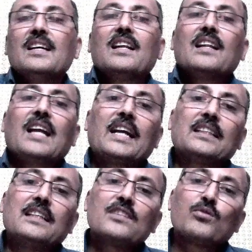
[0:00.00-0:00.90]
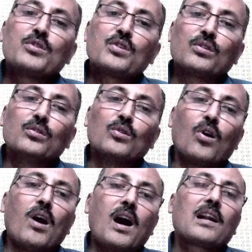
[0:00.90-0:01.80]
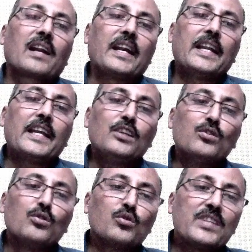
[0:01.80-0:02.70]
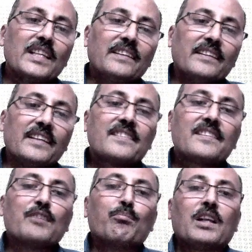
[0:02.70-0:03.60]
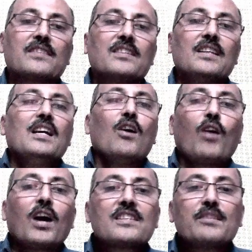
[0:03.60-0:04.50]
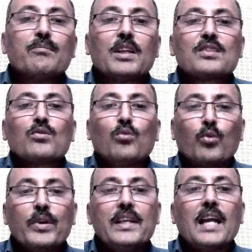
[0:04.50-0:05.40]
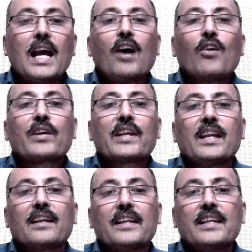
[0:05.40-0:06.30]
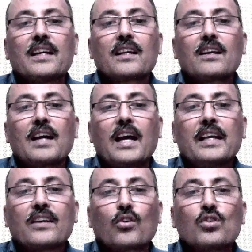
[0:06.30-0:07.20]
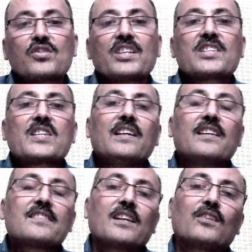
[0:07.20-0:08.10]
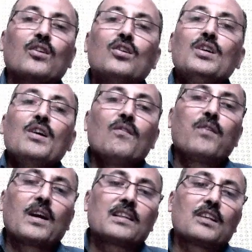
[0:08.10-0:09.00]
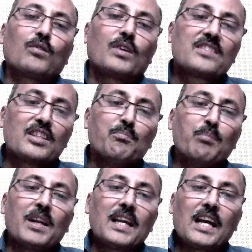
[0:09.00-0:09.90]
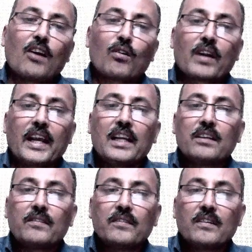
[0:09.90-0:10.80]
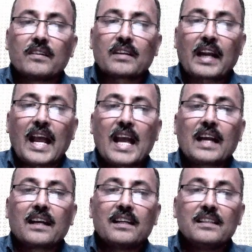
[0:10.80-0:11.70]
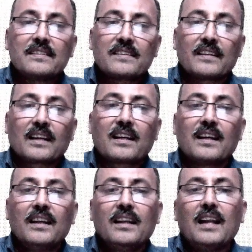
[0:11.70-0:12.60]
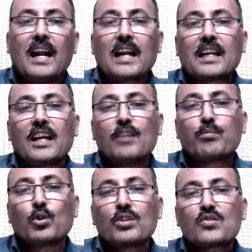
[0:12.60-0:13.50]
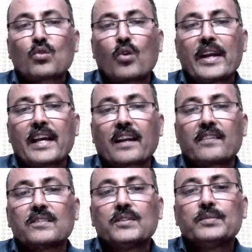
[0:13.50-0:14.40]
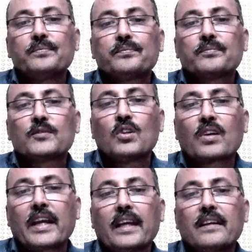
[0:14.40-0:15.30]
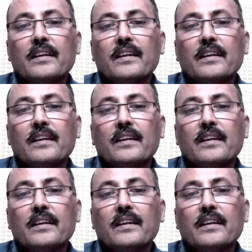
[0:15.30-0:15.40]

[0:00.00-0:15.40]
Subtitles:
Like this, we should go on writing using these symbols. What symbols we have created here? I wrote 16 itself, no? For that one symbol, I have to write triangle, circle, and I will put square. Okay.